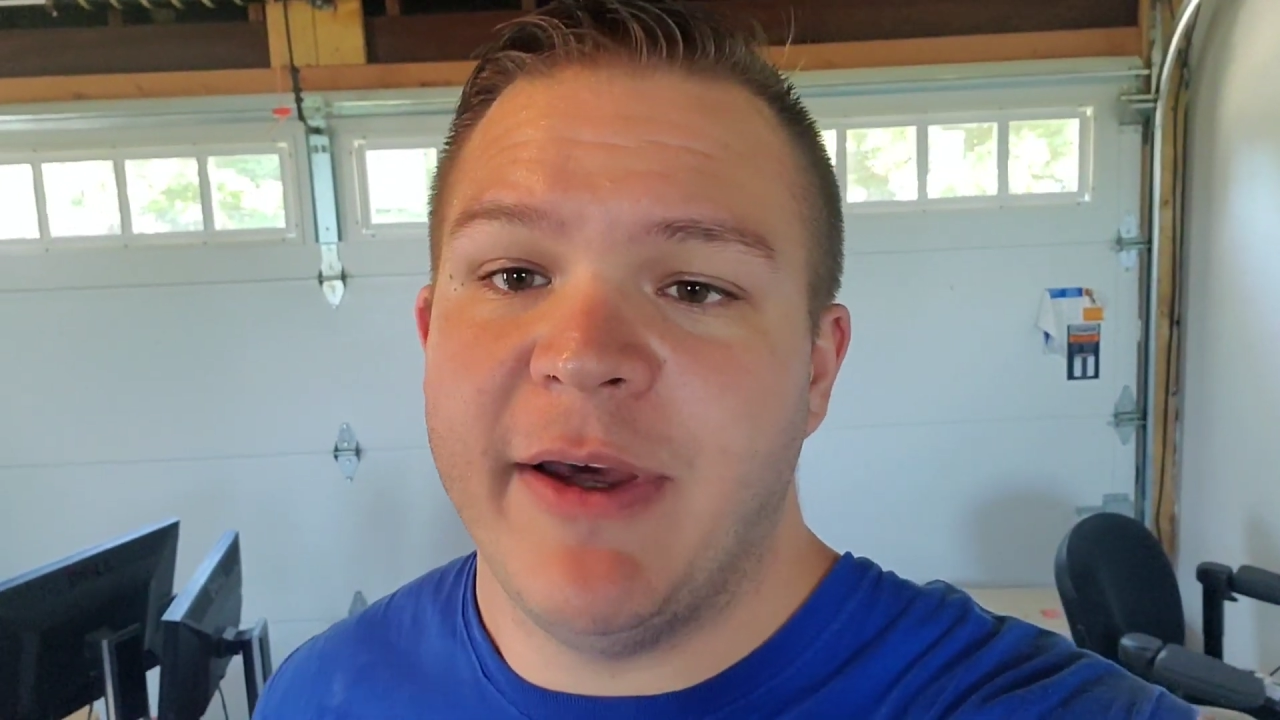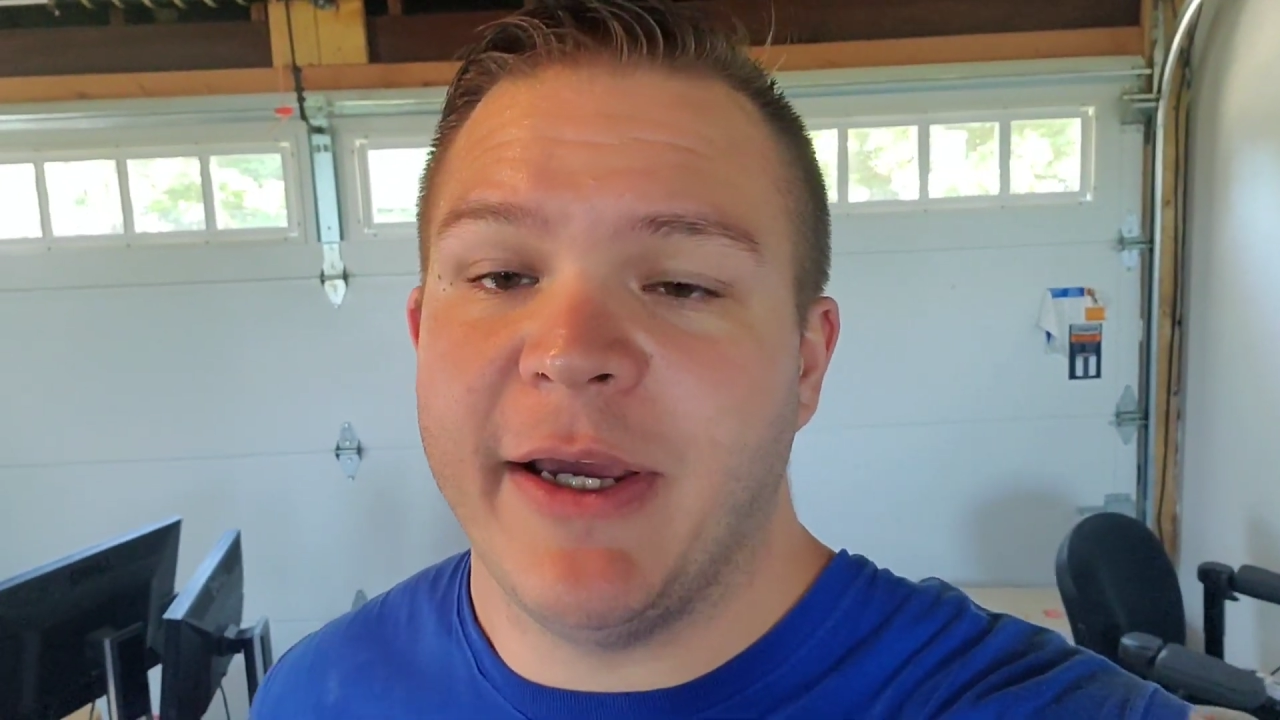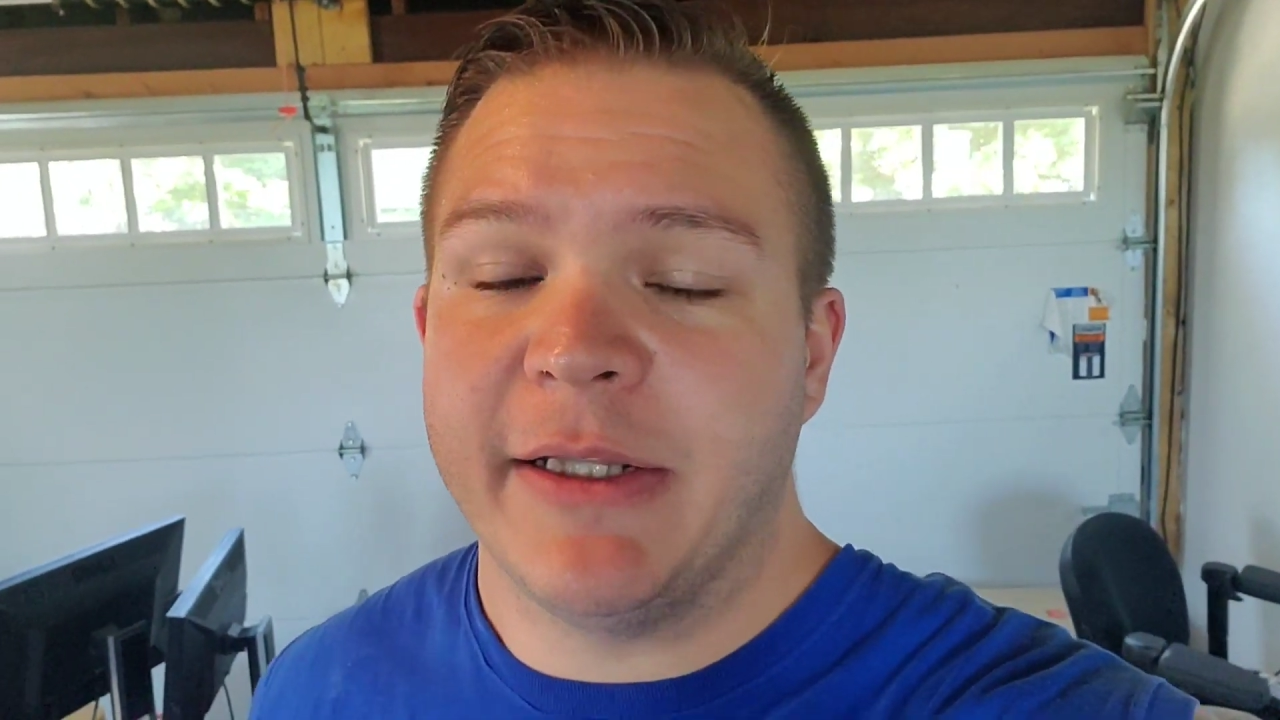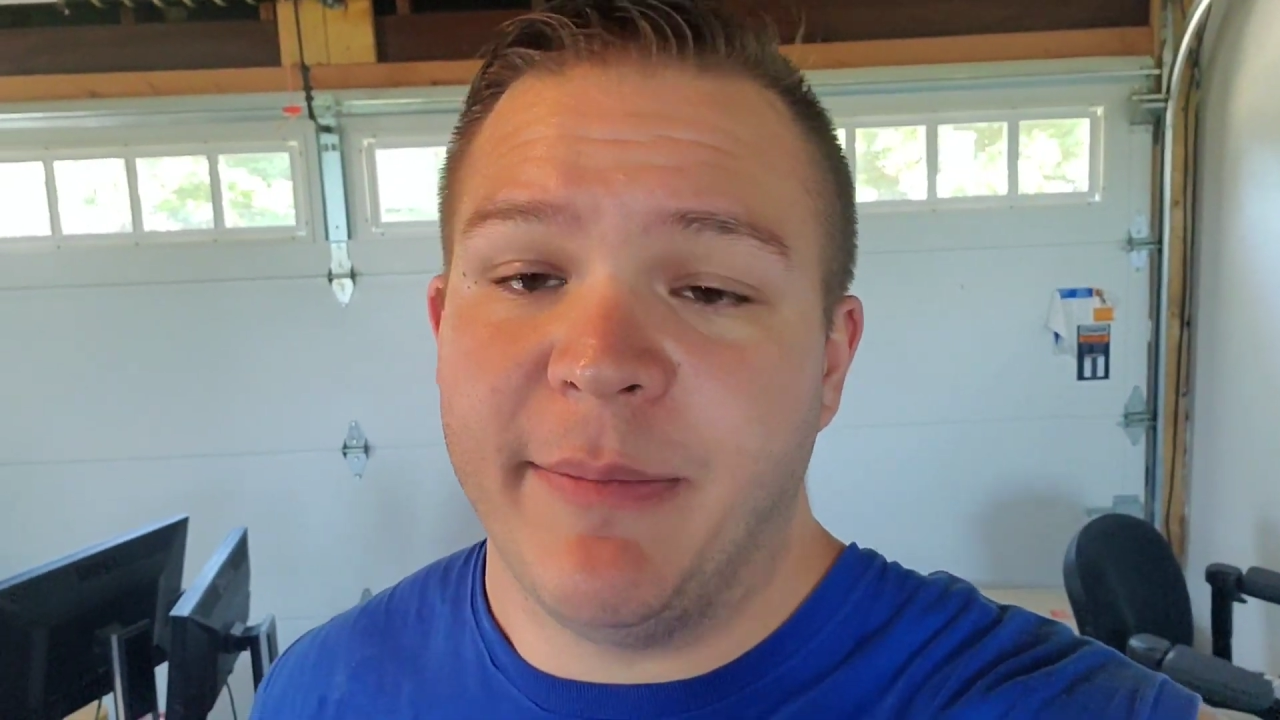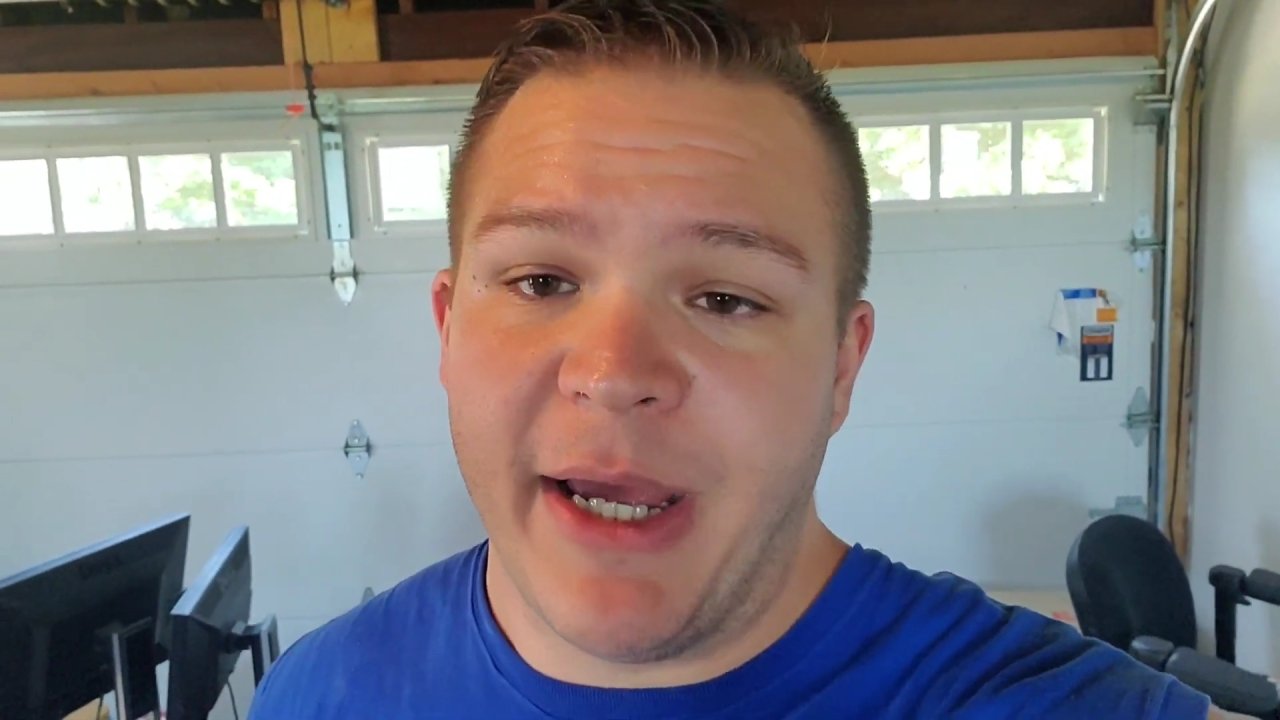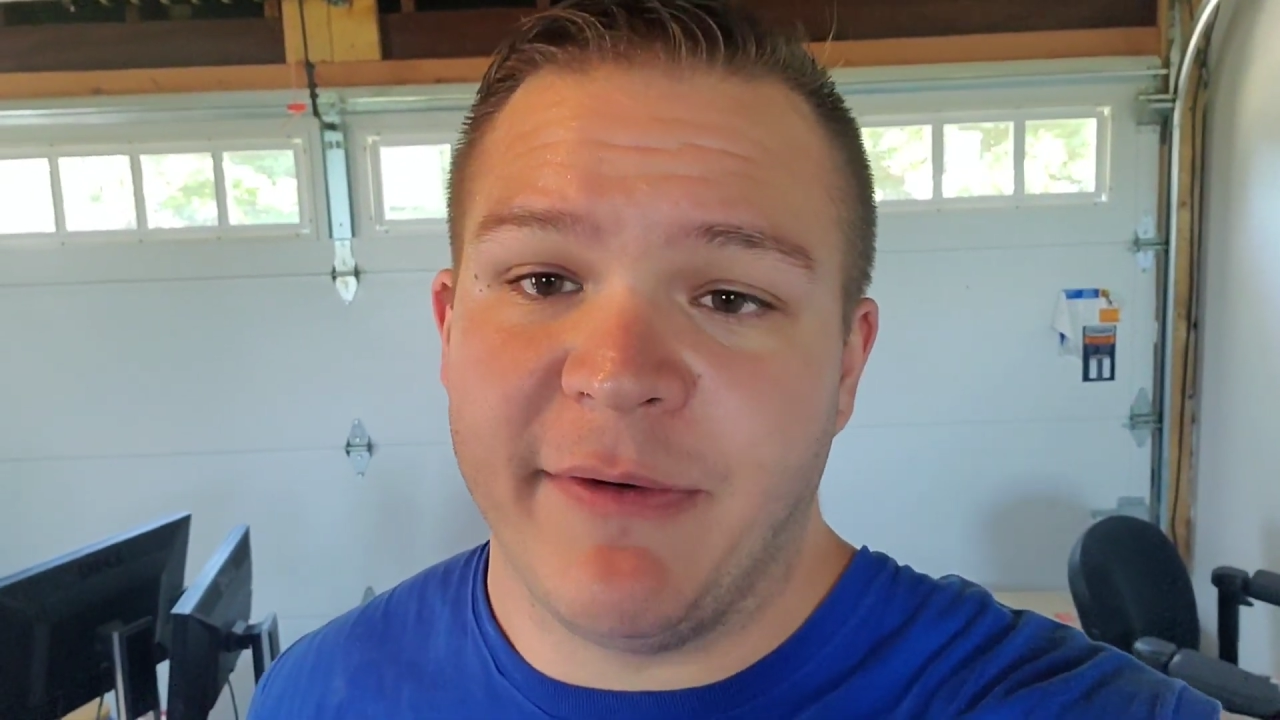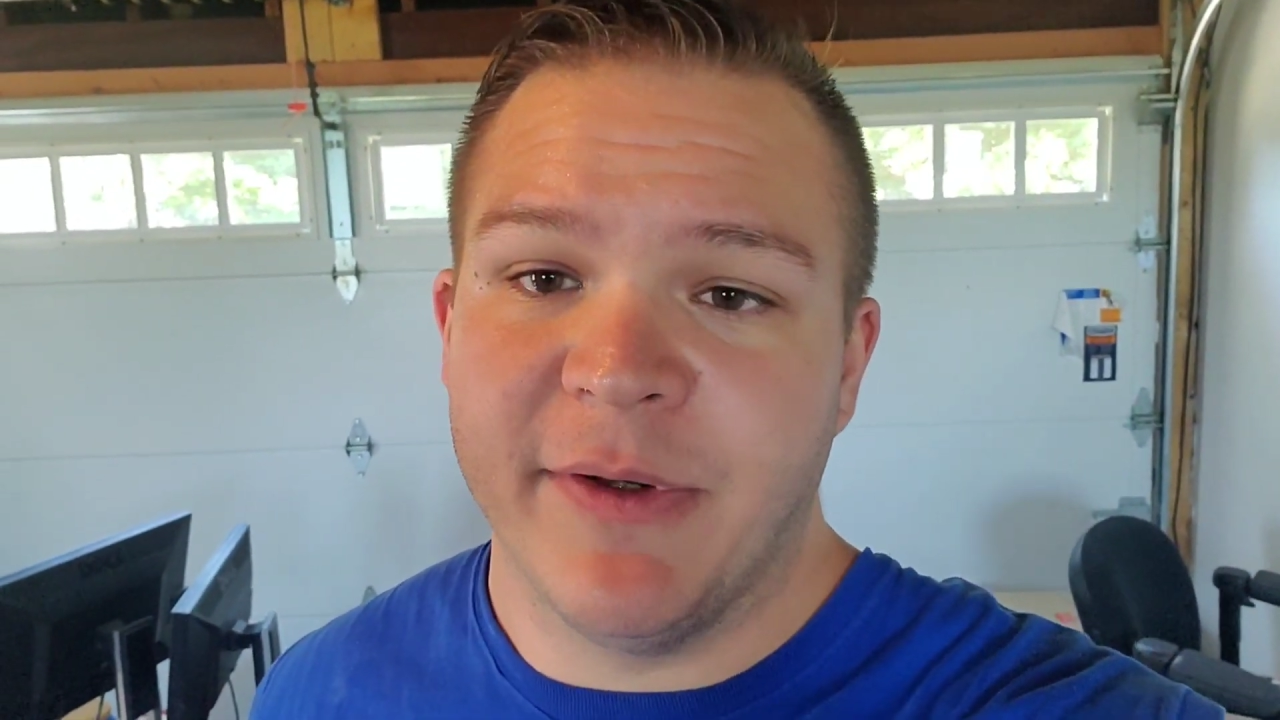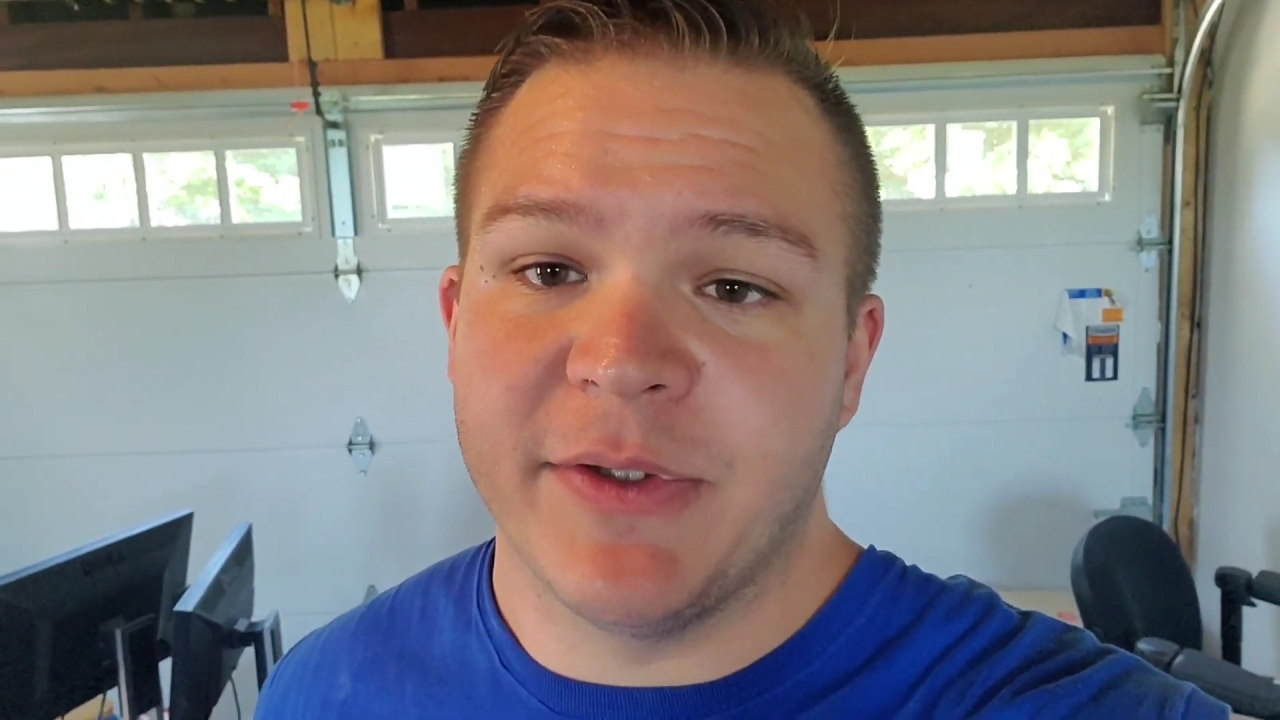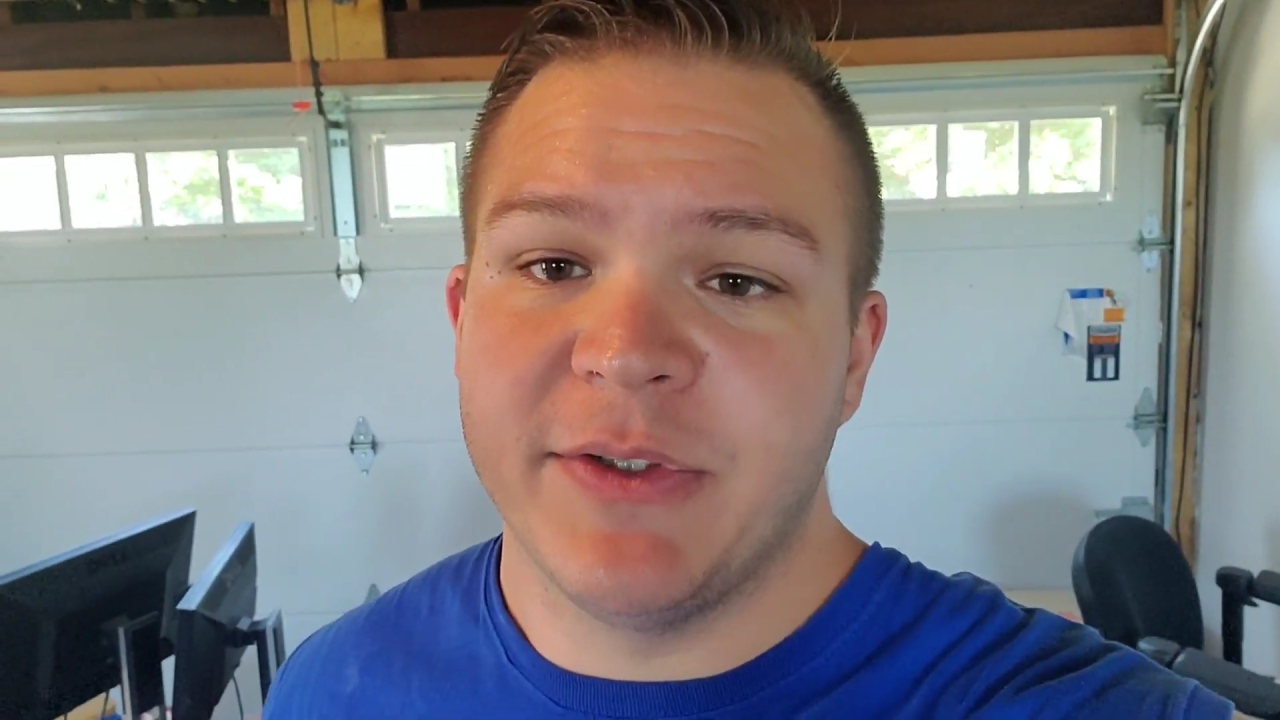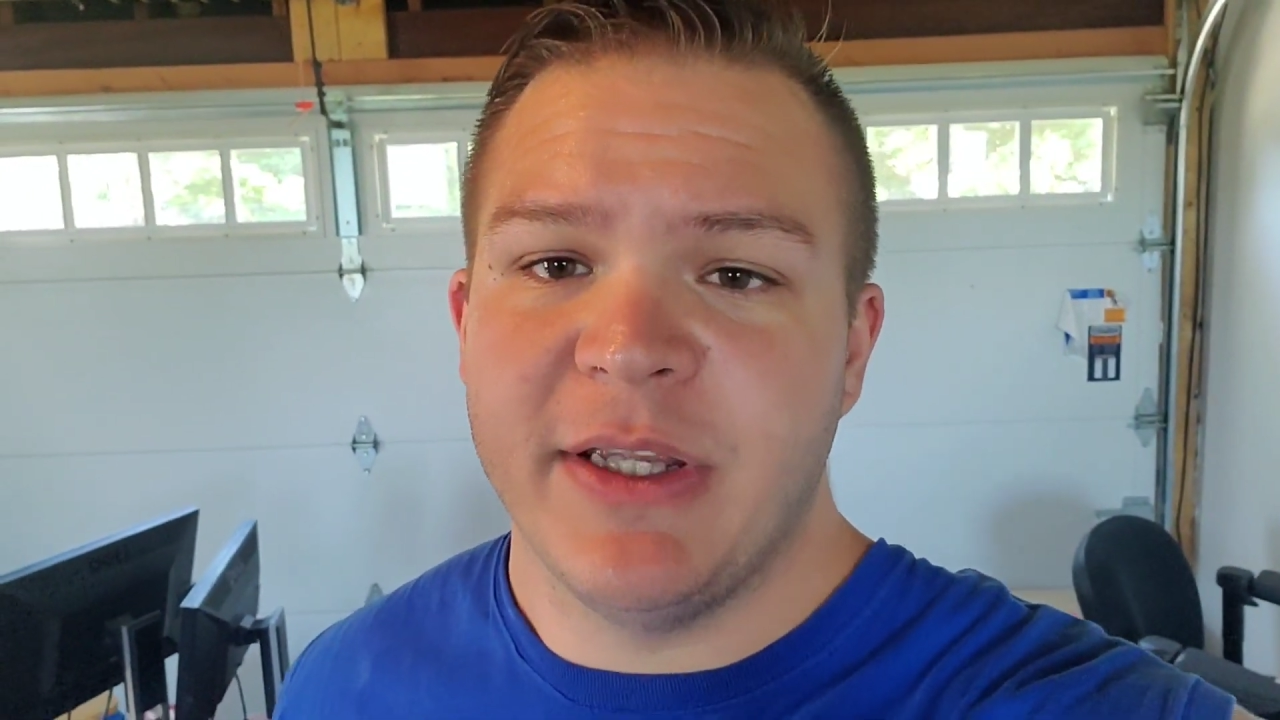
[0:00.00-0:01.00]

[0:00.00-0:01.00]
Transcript: hang-on-the-back filters,